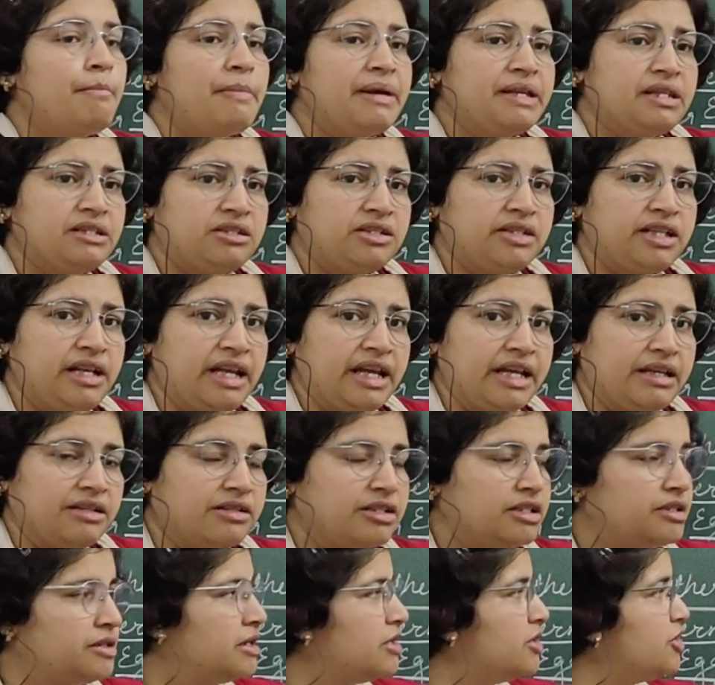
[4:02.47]

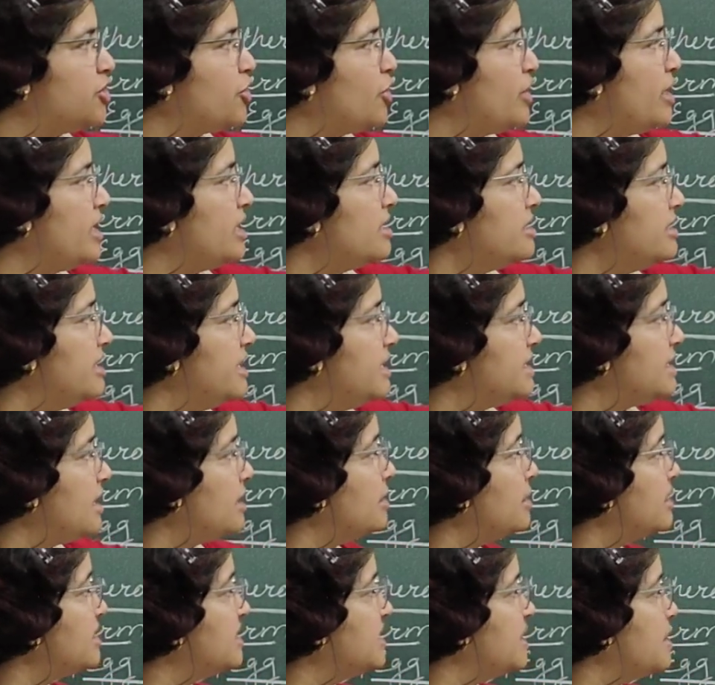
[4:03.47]
pistillate. So here these
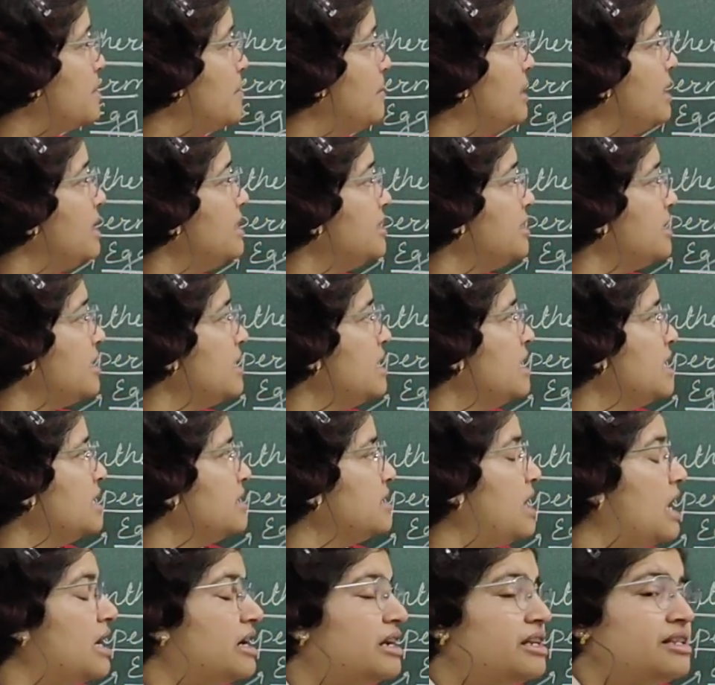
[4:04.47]
are the symbols.
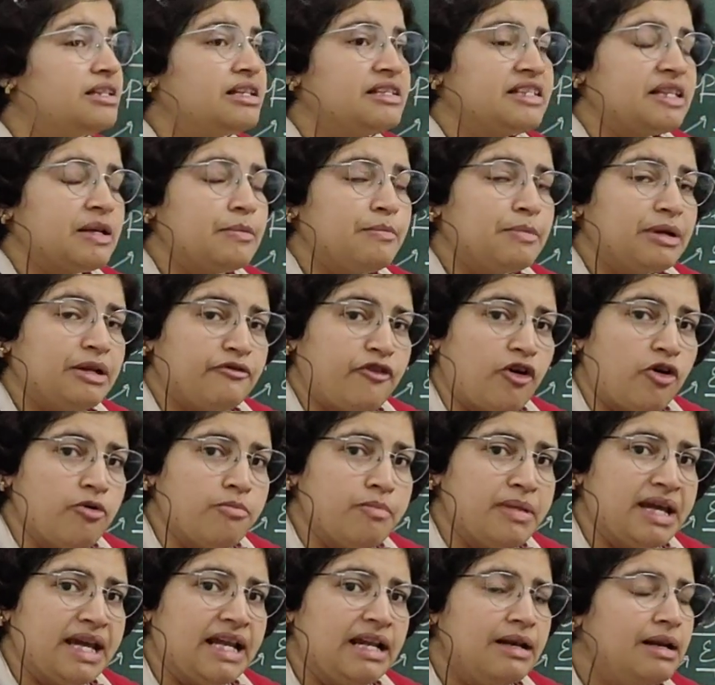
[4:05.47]
That is the symbol for
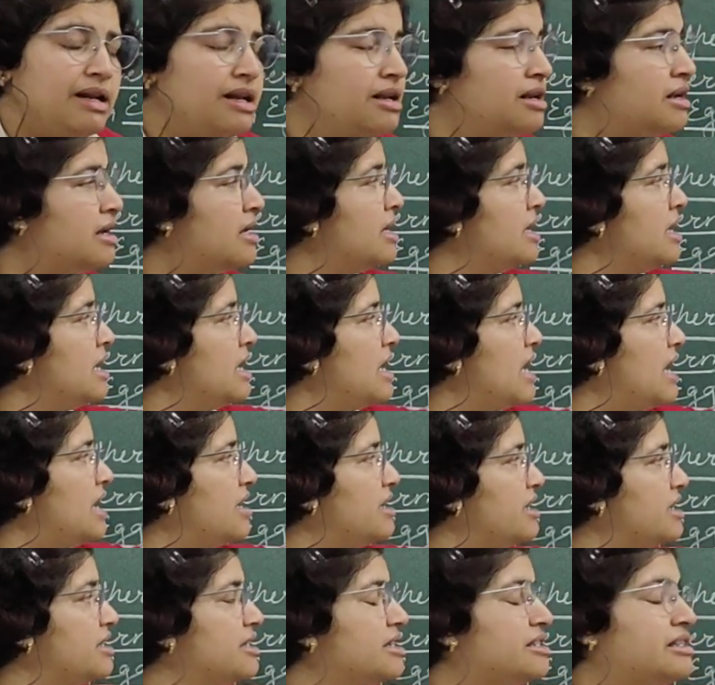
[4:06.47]
male
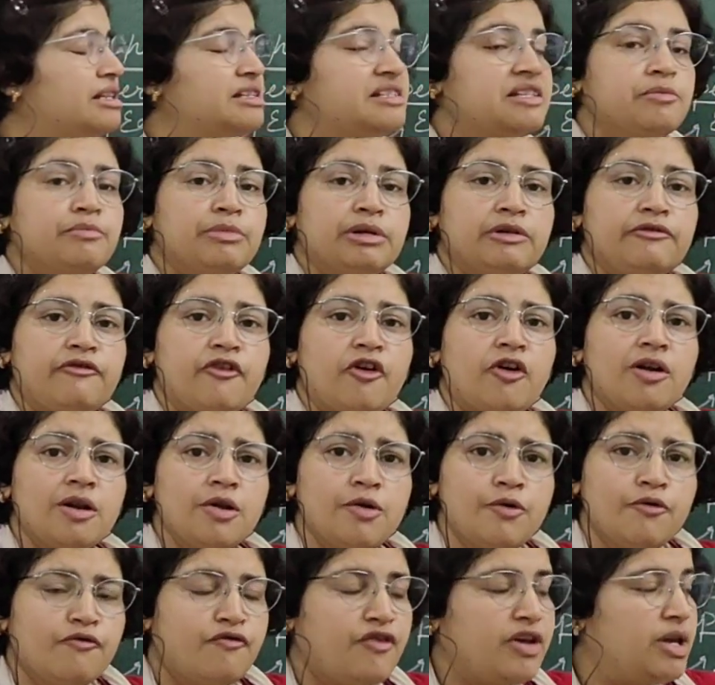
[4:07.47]
and this is the symbol for
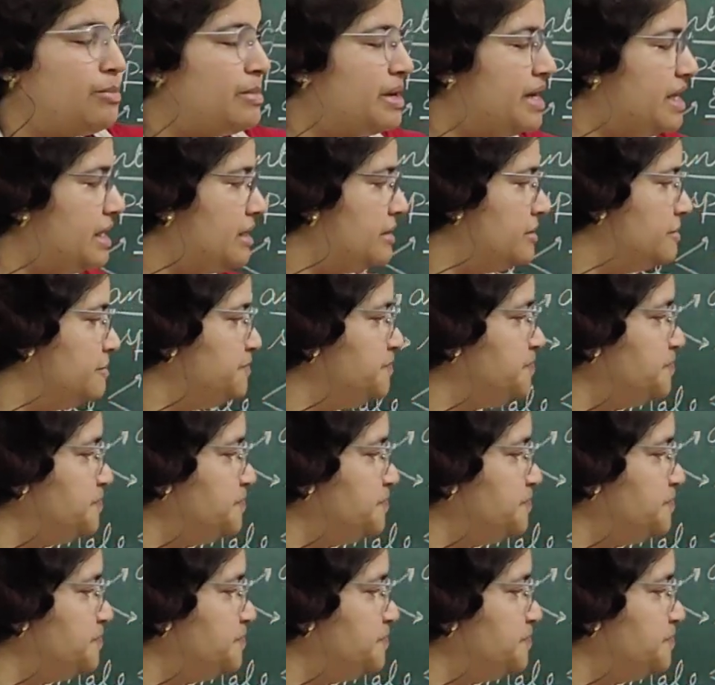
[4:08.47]
female.